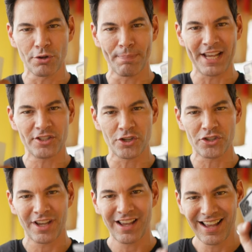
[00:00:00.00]
their
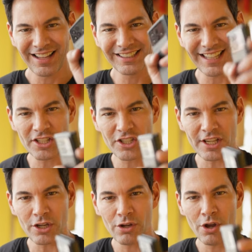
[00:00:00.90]
paces. Let's
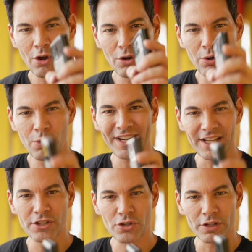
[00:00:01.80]
see who
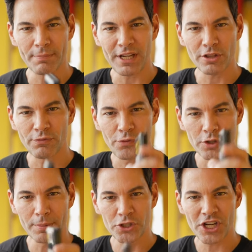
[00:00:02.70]
is going to be the
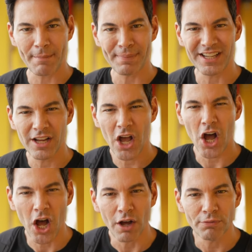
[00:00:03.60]
foldable champion
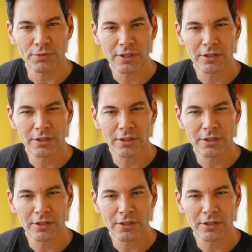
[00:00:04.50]
of